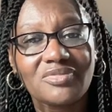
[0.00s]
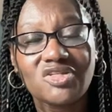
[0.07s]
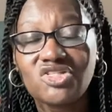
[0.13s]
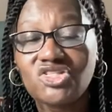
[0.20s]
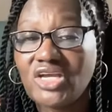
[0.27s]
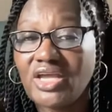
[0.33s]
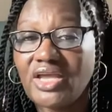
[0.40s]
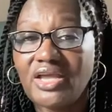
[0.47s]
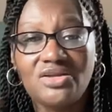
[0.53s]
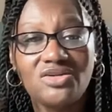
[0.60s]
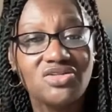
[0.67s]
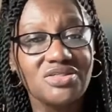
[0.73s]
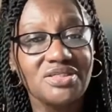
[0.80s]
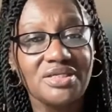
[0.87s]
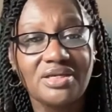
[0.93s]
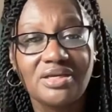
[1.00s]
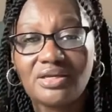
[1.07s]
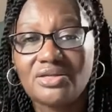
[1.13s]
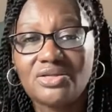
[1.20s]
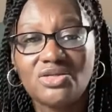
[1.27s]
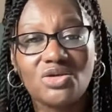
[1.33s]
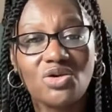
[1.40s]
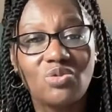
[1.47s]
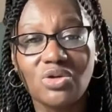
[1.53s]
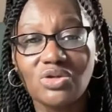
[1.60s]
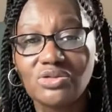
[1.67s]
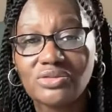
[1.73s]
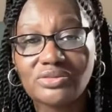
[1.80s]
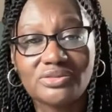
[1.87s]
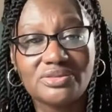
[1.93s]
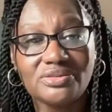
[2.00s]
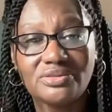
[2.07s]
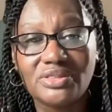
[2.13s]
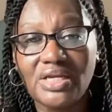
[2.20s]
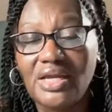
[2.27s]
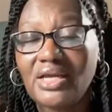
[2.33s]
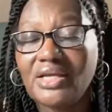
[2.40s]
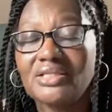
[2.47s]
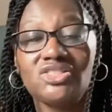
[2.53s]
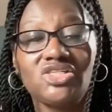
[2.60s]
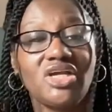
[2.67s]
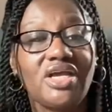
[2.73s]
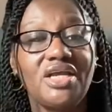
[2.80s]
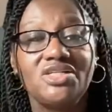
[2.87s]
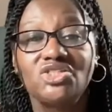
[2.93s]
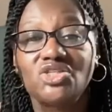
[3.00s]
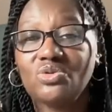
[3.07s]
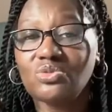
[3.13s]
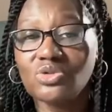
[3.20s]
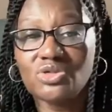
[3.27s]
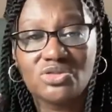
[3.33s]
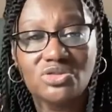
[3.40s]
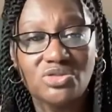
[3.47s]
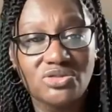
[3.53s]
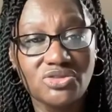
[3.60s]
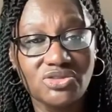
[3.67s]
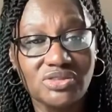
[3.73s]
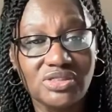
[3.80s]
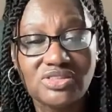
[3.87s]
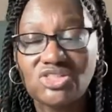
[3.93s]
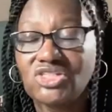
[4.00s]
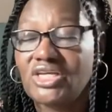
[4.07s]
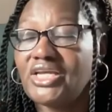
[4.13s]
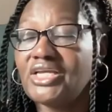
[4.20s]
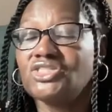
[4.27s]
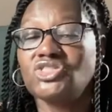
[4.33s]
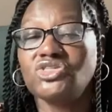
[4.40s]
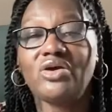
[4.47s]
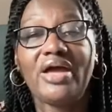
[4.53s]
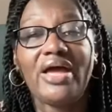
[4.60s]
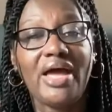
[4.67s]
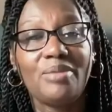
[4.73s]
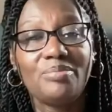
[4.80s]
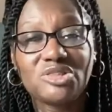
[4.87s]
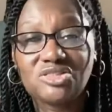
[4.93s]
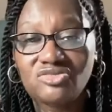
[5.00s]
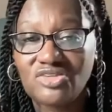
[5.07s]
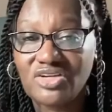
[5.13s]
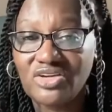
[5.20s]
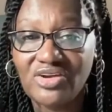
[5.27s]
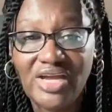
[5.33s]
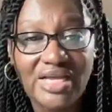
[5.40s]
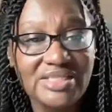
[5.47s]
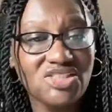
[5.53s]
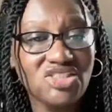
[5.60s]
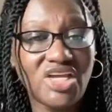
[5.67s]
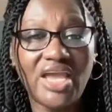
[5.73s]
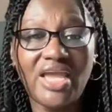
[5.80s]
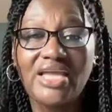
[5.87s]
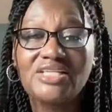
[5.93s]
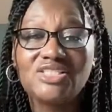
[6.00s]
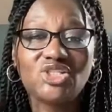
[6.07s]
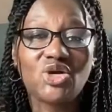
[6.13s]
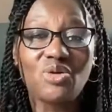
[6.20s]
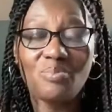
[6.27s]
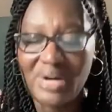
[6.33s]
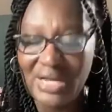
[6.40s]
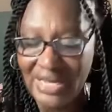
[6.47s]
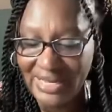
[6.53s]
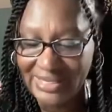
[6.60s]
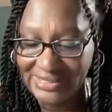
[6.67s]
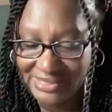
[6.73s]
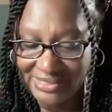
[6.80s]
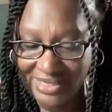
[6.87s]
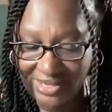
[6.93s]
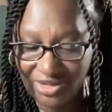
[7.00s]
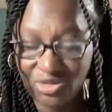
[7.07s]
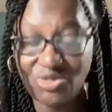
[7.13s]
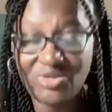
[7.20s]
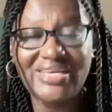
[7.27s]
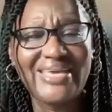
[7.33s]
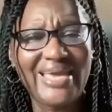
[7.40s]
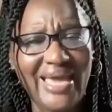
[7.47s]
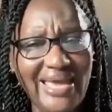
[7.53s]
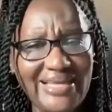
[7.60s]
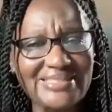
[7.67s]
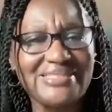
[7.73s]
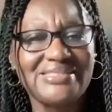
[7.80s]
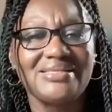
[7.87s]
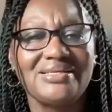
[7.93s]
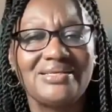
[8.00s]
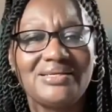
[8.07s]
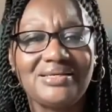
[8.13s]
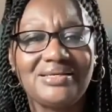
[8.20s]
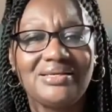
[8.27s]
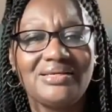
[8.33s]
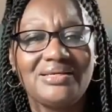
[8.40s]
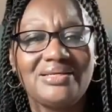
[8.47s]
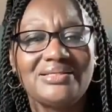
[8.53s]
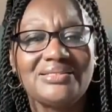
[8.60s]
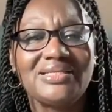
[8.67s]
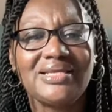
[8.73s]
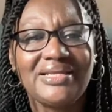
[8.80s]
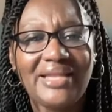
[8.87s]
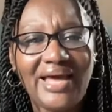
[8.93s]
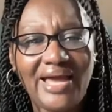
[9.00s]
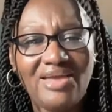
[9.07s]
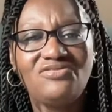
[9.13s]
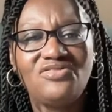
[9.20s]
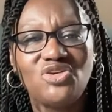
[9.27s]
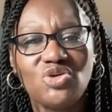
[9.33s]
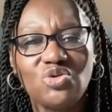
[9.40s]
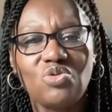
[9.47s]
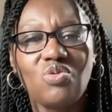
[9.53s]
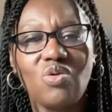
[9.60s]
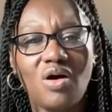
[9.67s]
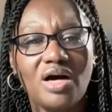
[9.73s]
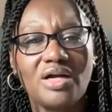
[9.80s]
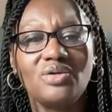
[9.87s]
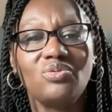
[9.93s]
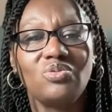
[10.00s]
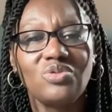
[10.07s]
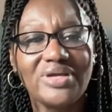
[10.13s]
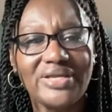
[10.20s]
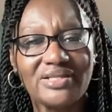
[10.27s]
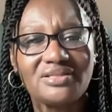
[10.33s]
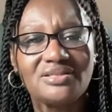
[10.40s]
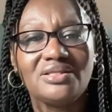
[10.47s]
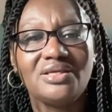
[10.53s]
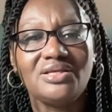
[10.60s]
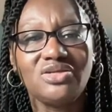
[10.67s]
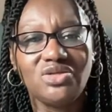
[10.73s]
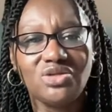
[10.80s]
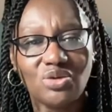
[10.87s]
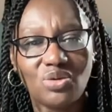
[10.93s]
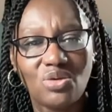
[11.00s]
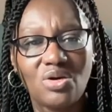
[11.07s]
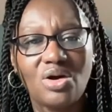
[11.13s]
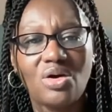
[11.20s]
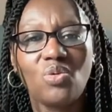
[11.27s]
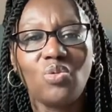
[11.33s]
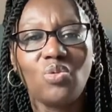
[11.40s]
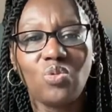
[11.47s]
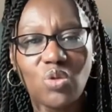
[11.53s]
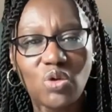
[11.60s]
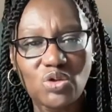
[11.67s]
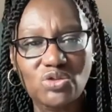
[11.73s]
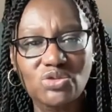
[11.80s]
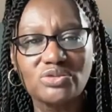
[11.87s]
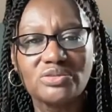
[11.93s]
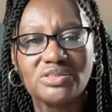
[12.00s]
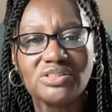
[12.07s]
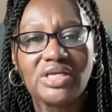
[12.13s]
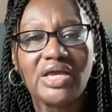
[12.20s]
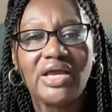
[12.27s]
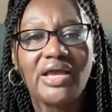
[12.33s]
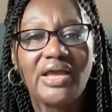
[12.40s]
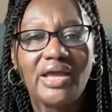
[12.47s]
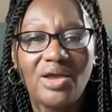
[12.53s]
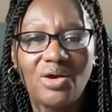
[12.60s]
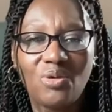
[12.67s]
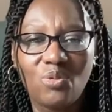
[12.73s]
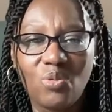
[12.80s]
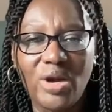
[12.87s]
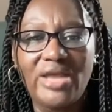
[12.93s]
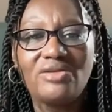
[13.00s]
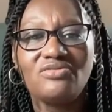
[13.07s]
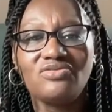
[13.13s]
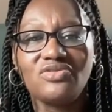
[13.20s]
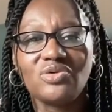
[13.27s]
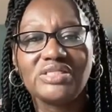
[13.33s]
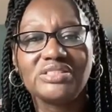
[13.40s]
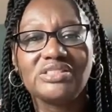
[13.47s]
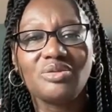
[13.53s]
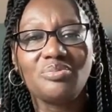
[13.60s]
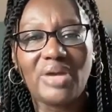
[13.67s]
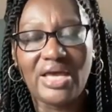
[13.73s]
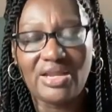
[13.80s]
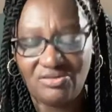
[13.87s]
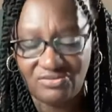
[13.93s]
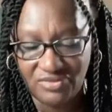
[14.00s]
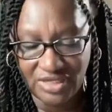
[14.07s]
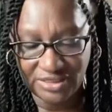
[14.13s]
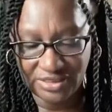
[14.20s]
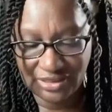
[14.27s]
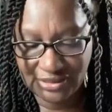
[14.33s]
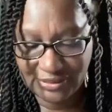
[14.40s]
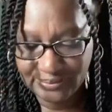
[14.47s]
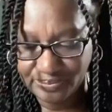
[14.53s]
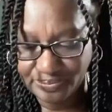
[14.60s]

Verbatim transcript: Change your words. Change your words, change your atmosphere, change your mindset. Create the life you want with your words and wait for it to manifest.